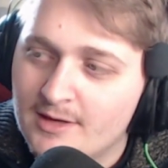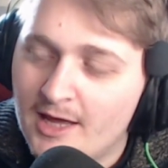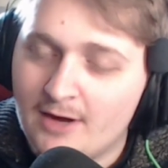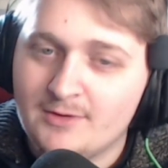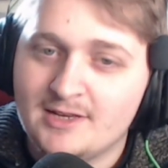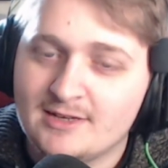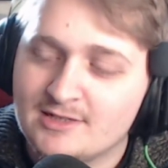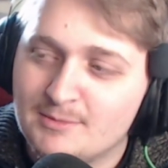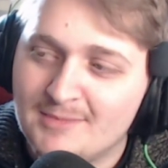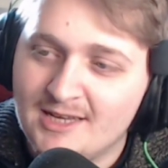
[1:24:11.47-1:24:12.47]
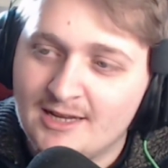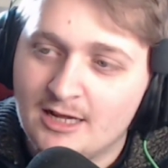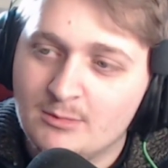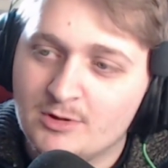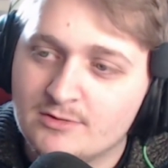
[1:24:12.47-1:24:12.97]
Howie hits a mean
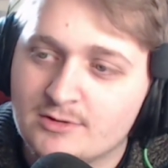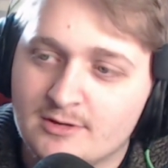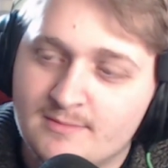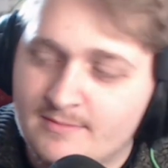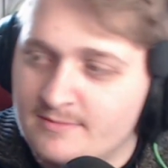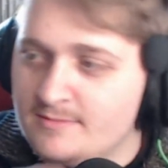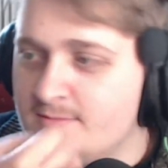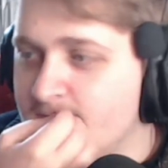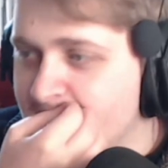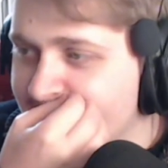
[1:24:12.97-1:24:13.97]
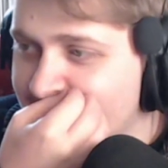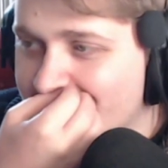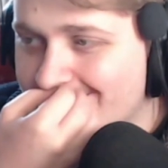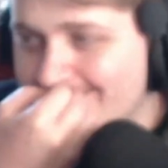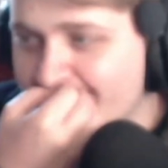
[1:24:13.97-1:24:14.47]
elbow drop. Let's see,
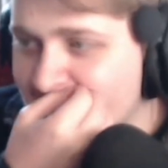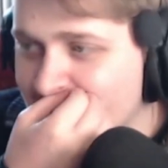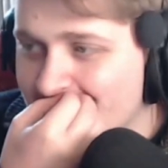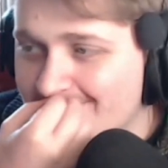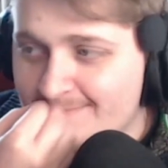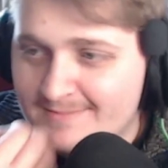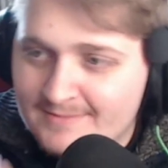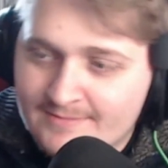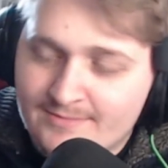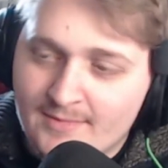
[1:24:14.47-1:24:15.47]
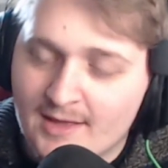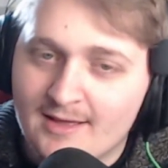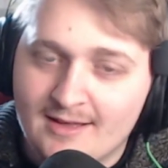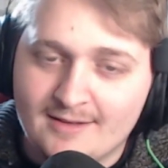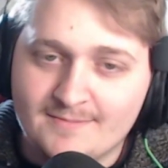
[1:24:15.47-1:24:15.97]
I didn't see his
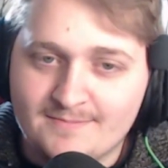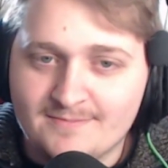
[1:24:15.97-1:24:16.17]
elbow drop.